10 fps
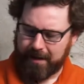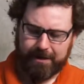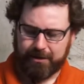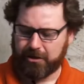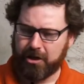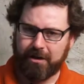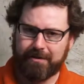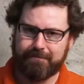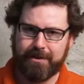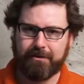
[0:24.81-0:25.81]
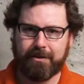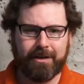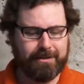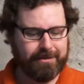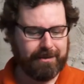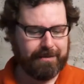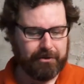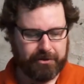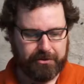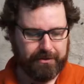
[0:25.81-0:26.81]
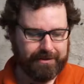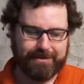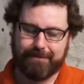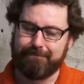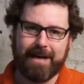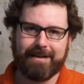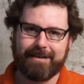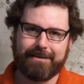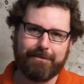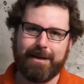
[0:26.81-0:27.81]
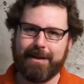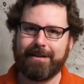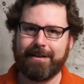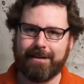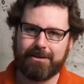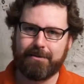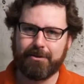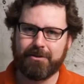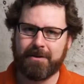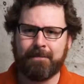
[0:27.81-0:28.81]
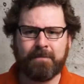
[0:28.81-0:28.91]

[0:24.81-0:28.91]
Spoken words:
and chocolate milk delivered to these demanding customers.